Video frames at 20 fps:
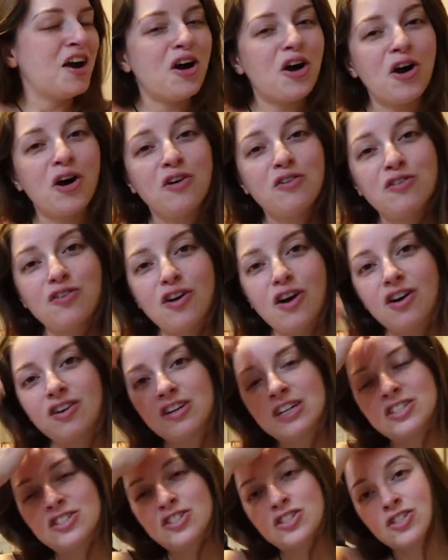Overall,
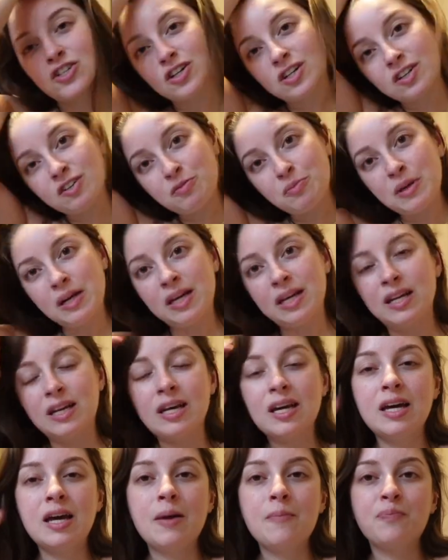it just could have been
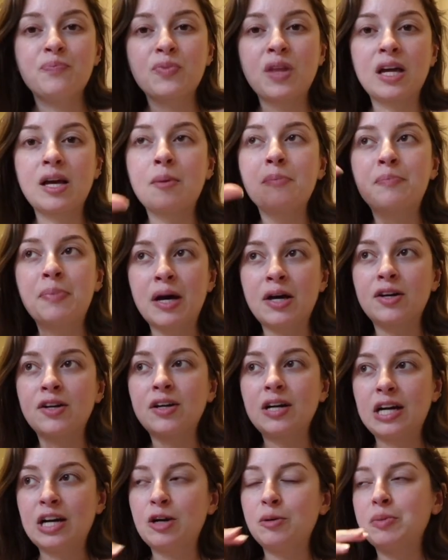like a better
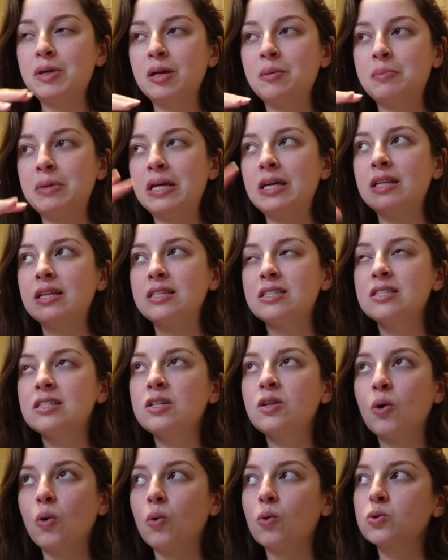Airbnb. This is
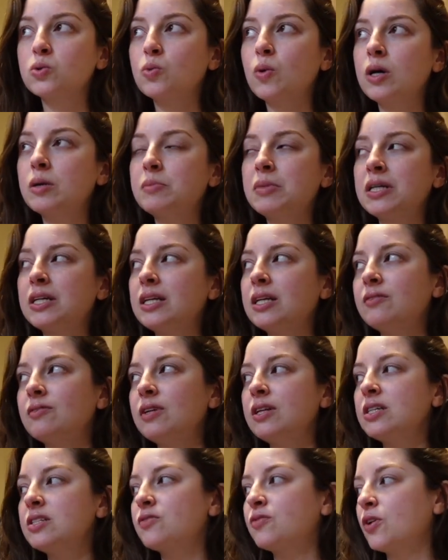an old one, but
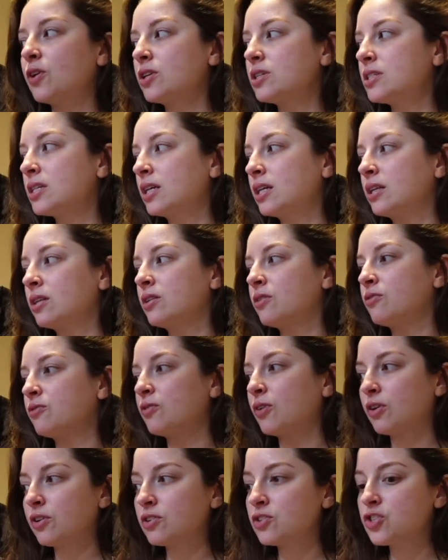even as far as like the
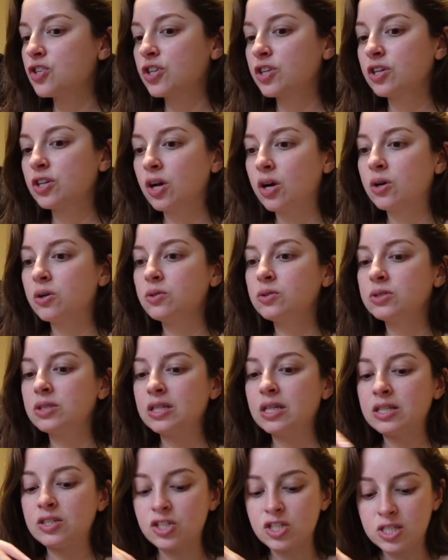furniture goes,
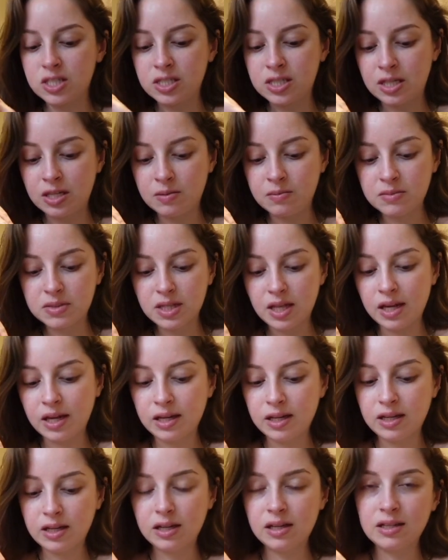it just seems
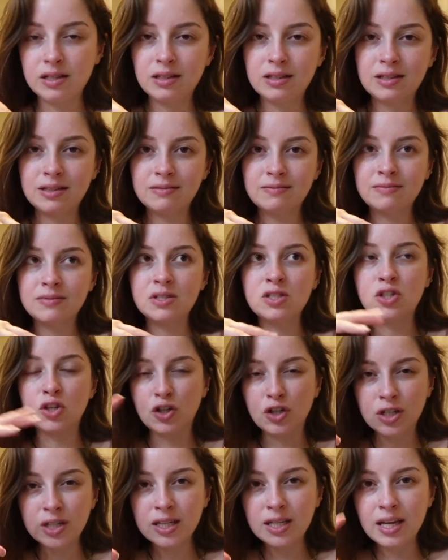like
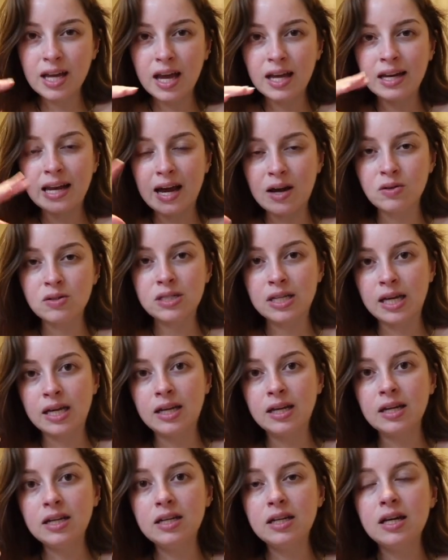dirty and
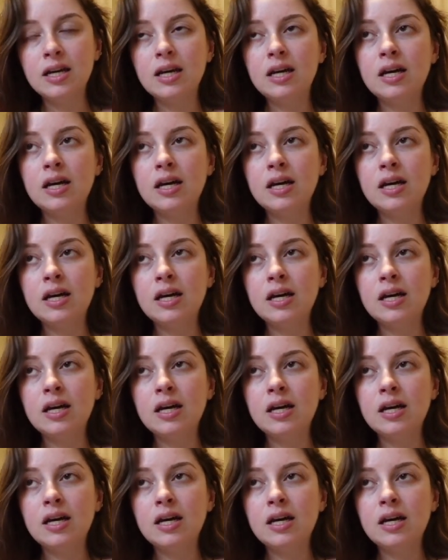outdated.